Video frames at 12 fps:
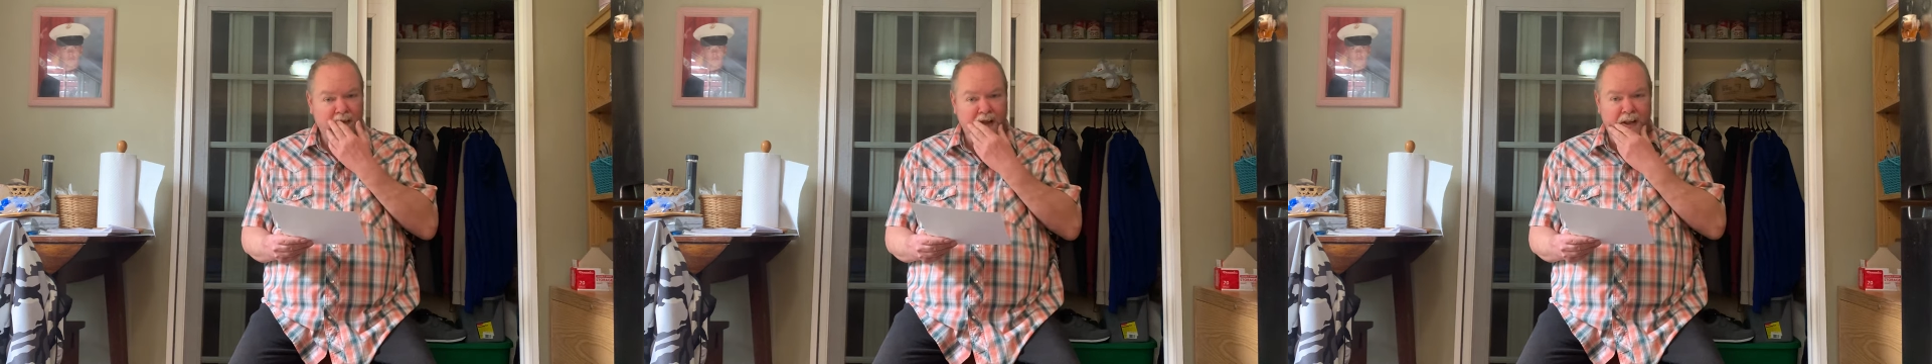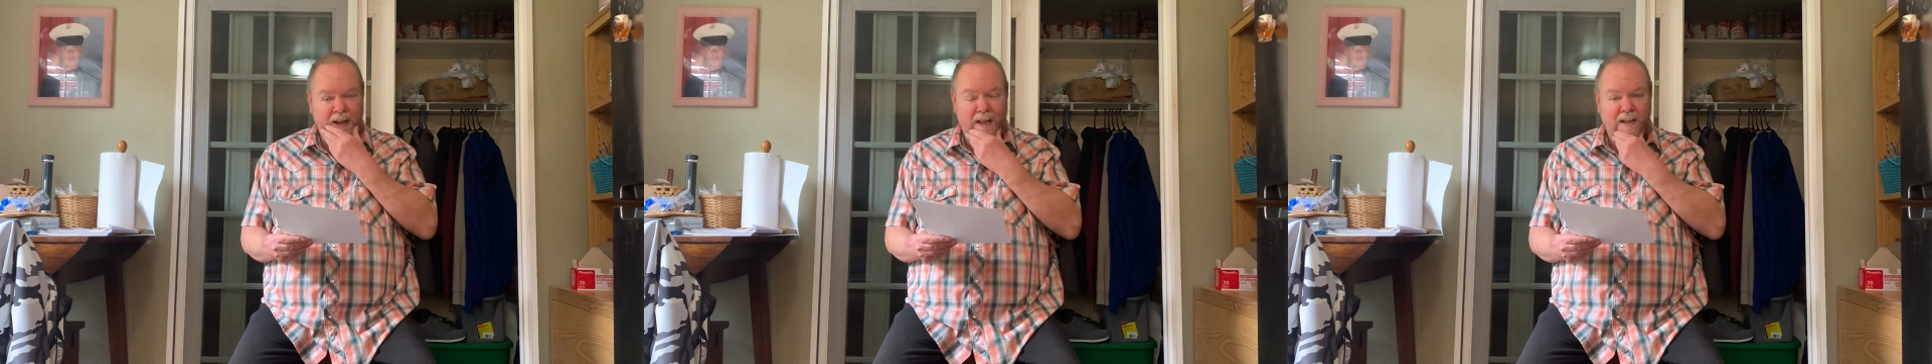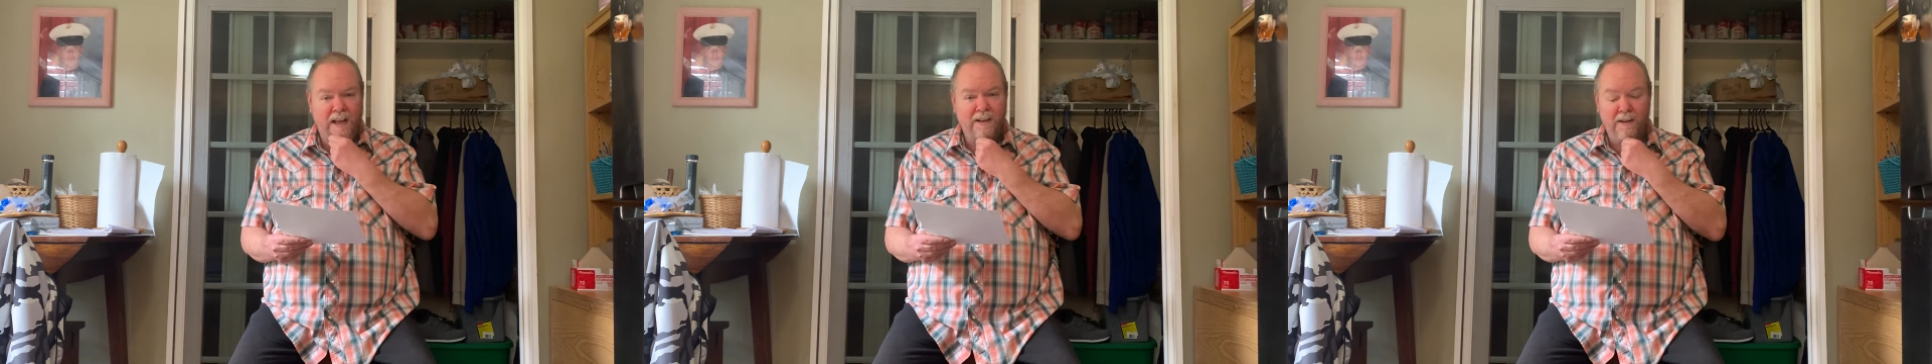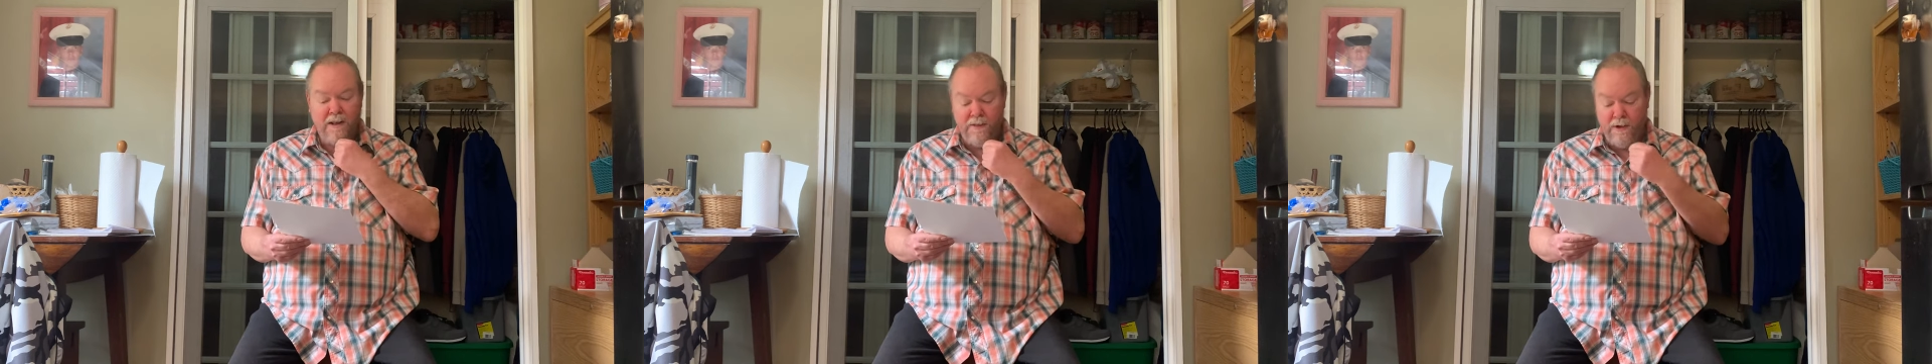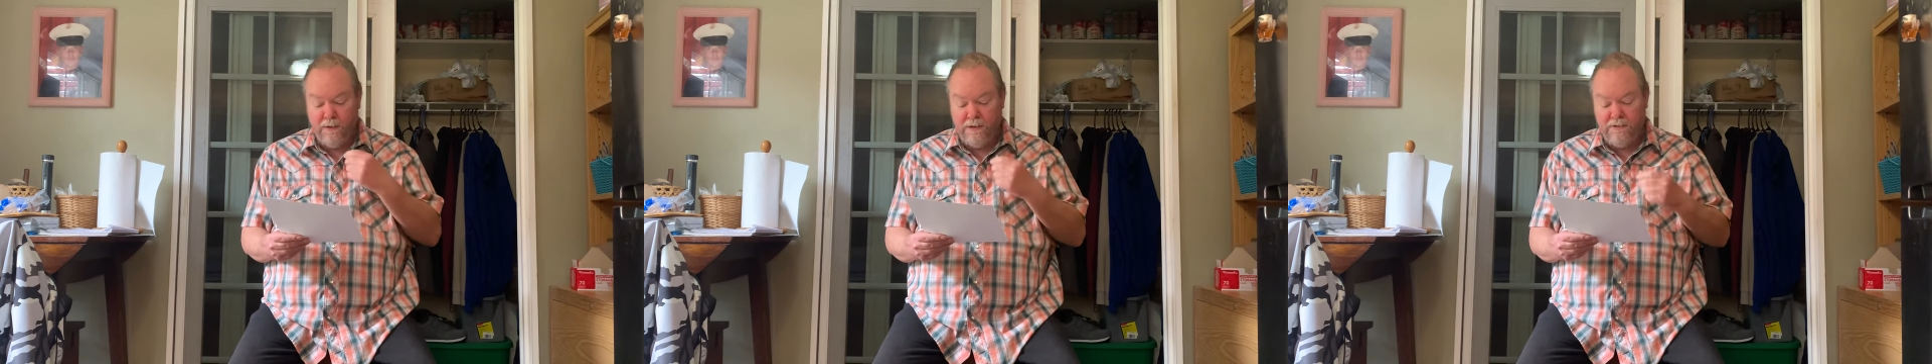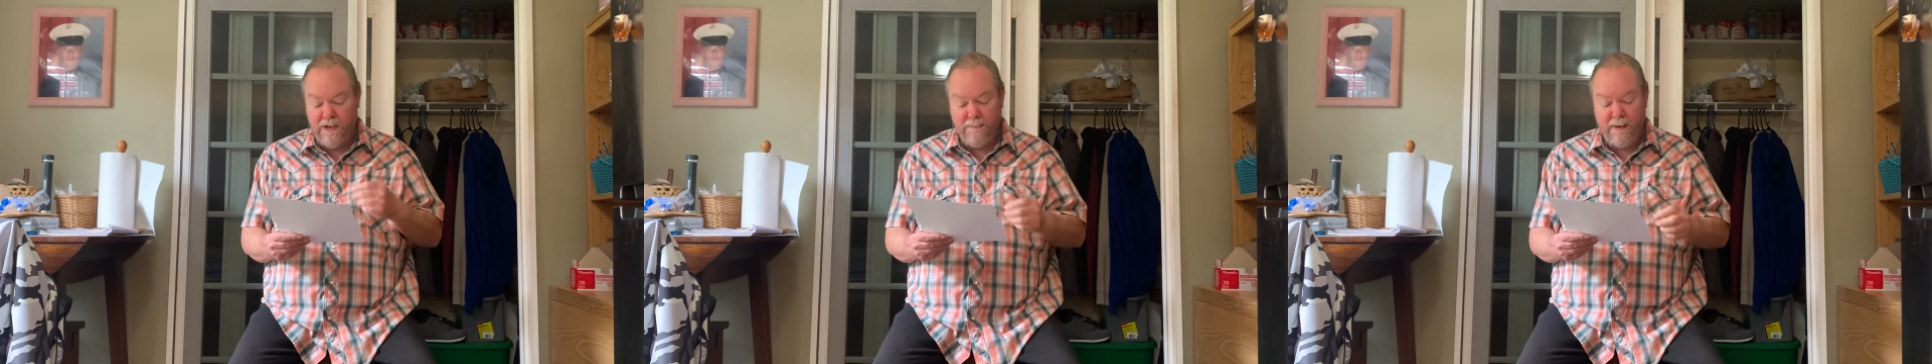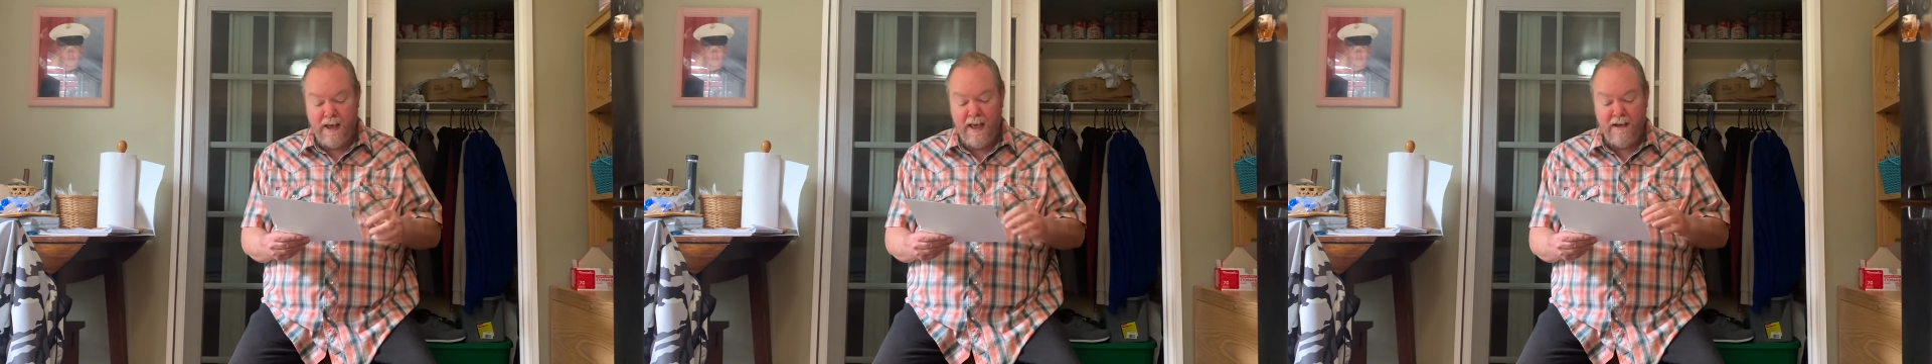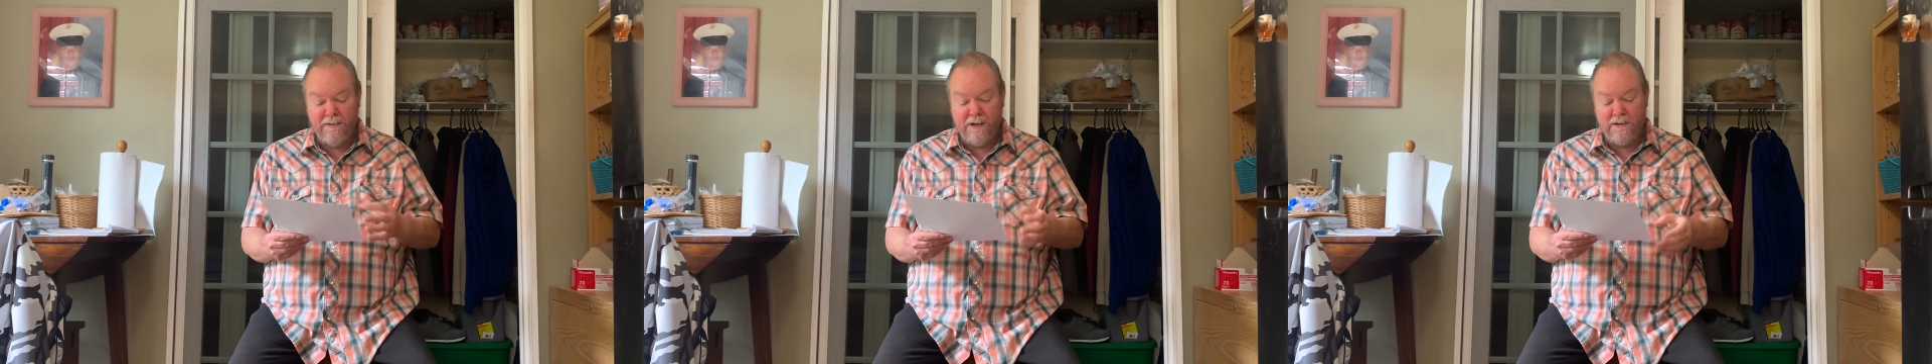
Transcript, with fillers: And, and, and the only tip I have in